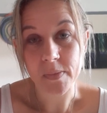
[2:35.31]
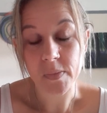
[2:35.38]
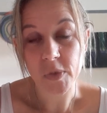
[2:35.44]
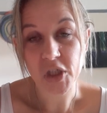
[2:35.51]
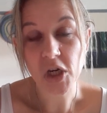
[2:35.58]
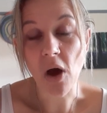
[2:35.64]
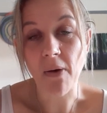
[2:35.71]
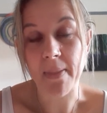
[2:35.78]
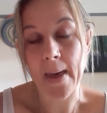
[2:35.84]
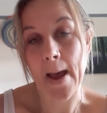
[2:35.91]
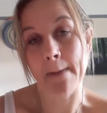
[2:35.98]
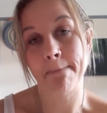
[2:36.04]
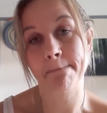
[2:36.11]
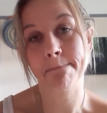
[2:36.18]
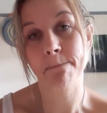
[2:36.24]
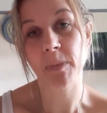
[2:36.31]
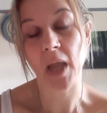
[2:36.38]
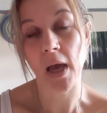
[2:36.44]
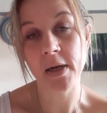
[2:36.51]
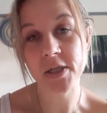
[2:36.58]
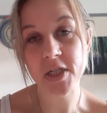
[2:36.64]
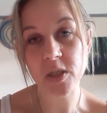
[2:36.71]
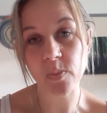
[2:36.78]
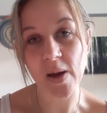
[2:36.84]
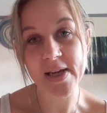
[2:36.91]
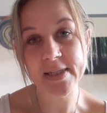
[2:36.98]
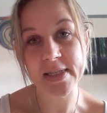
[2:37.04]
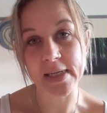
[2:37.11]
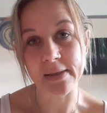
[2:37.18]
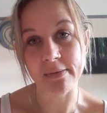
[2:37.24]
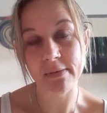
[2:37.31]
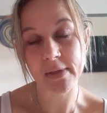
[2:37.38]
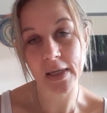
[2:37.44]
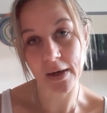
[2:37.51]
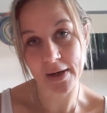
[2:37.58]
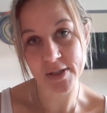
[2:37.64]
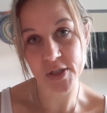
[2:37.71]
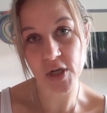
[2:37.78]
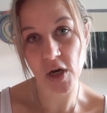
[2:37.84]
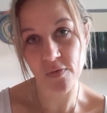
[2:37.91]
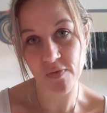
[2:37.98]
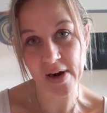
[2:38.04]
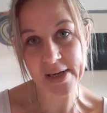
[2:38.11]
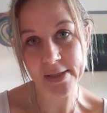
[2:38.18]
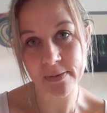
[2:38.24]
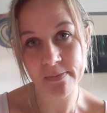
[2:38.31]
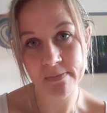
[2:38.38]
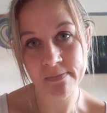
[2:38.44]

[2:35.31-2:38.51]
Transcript: She got there and as she's waiting, the lights turn red.